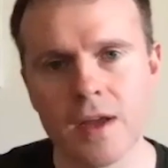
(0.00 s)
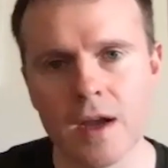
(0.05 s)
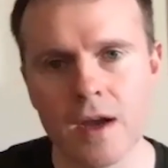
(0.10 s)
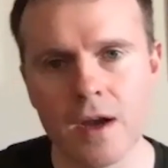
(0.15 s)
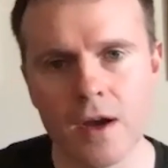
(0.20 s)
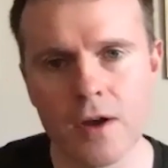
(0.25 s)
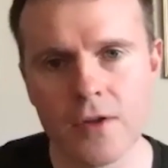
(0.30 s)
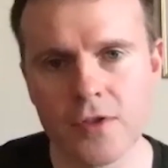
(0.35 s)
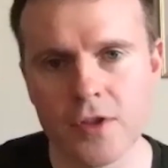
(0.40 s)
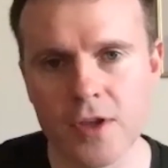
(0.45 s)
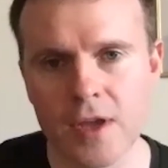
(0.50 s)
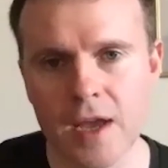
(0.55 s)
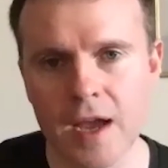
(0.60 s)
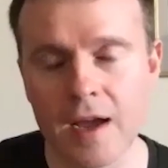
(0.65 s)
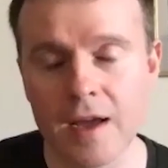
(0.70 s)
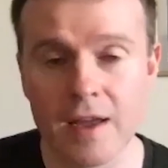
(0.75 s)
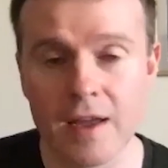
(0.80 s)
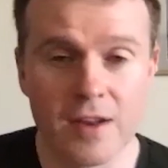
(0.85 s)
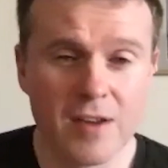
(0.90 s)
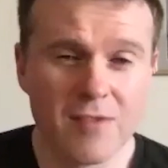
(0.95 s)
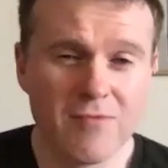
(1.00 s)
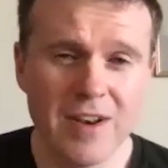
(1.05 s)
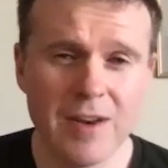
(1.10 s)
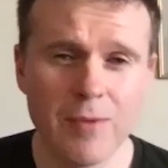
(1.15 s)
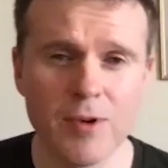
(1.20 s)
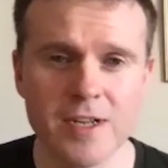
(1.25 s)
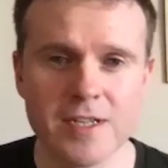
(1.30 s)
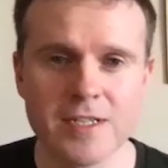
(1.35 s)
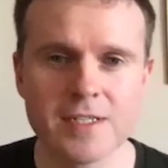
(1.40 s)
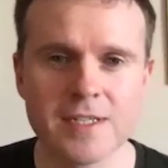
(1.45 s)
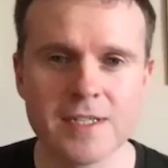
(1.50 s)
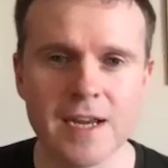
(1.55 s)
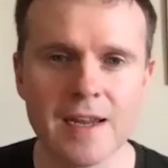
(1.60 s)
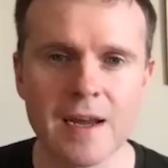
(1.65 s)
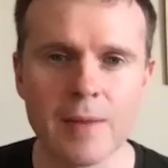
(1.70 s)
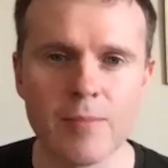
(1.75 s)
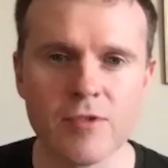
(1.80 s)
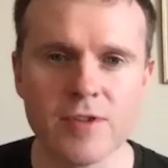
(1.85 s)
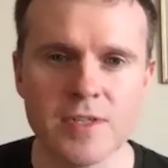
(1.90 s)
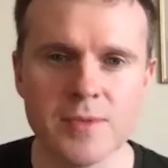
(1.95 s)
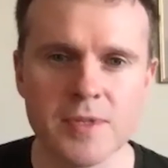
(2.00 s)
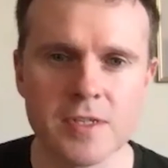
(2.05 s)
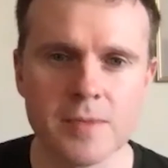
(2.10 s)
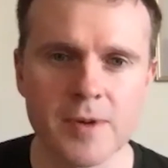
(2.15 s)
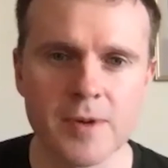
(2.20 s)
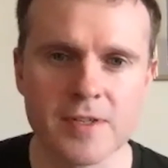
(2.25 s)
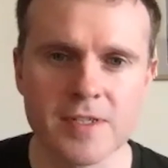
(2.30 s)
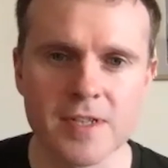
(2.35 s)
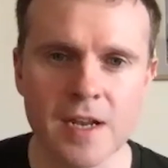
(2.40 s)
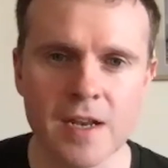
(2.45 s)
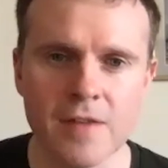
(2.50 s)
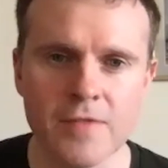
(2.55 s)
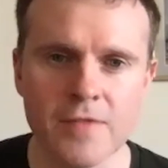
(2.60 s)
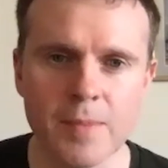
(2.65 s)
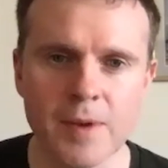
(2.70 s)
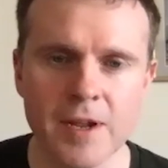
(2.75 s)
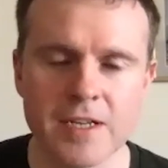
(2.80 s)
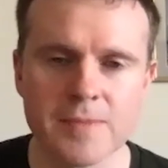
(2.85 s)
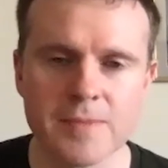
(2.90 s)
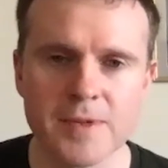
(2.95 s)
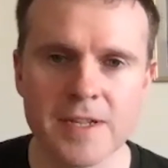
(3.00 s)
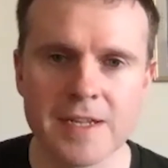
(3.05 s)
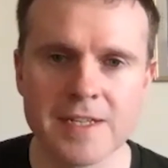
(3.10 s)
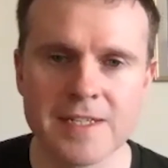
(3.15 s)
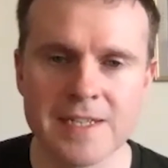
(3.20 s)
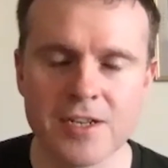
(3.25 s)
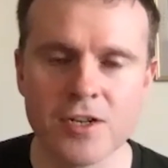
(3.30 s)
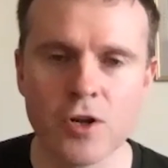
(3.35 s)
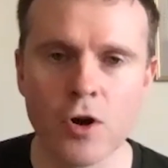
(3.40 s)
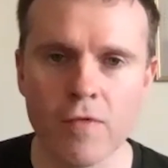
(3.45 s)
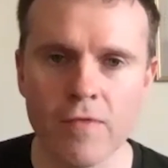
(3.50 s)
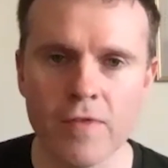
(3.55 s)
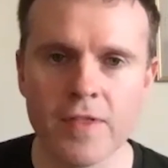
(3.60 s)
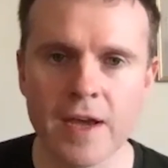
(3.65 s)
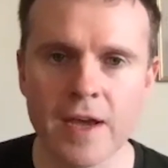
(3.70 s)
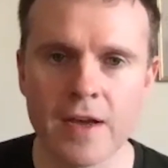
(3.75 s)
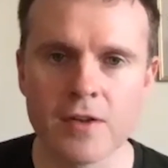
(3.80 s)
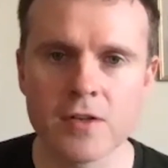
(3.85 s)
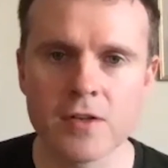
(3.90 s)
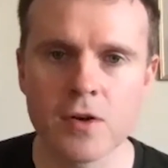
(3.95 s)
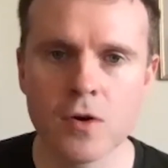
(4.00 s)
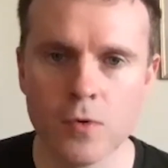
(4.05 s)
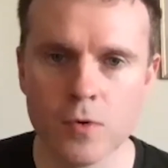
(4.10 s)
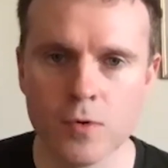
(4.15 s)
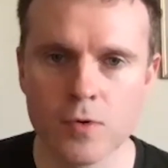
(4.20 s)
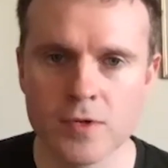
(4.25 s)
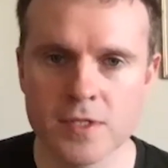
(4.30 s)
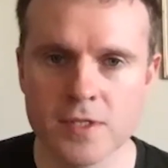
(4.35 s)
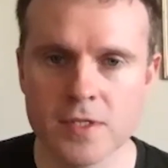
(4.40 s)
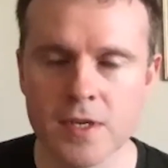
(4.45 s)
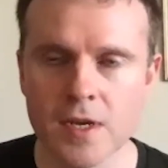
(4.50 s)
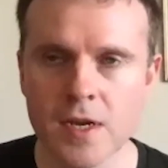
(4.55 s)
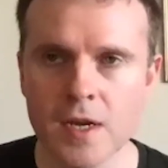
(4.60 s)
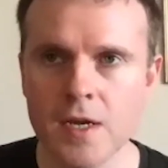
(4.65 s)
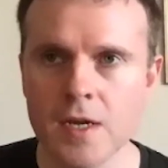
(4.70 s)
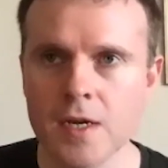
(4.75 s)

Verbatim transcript: uh, the, and i really wanted to stay at aberystwyth to be honest i love the place but they didn't offer that course